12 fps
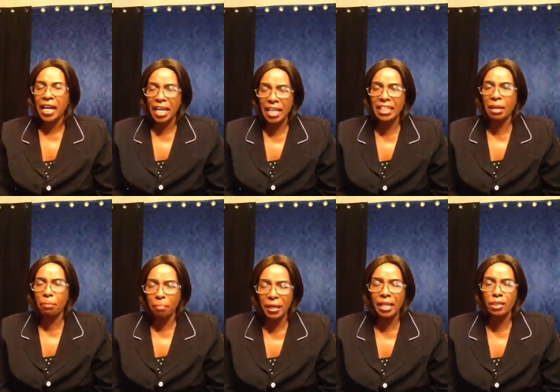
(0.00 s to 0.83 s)
let
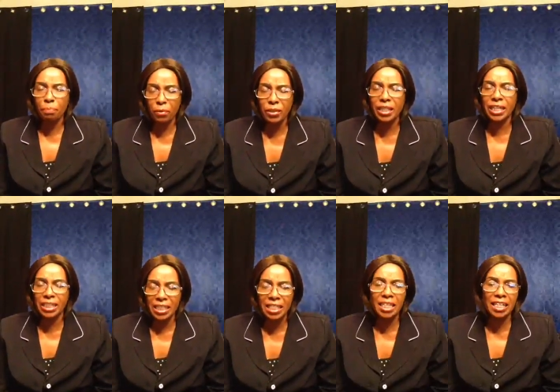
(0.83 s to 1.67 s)
them be exposed
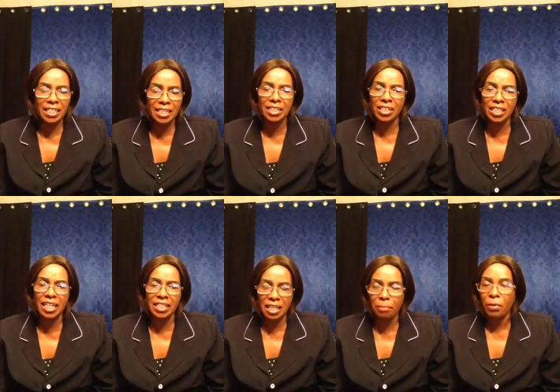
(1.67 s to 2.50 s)
and disgraced in
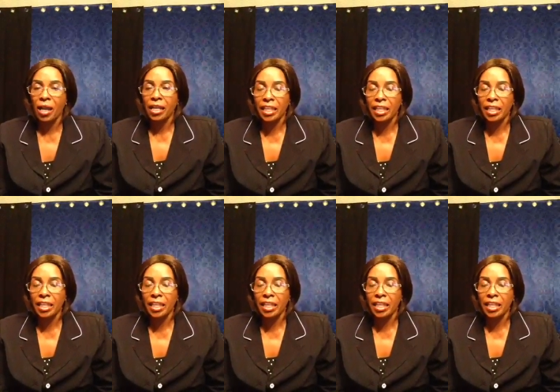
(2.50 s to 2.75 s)
Jesus' name.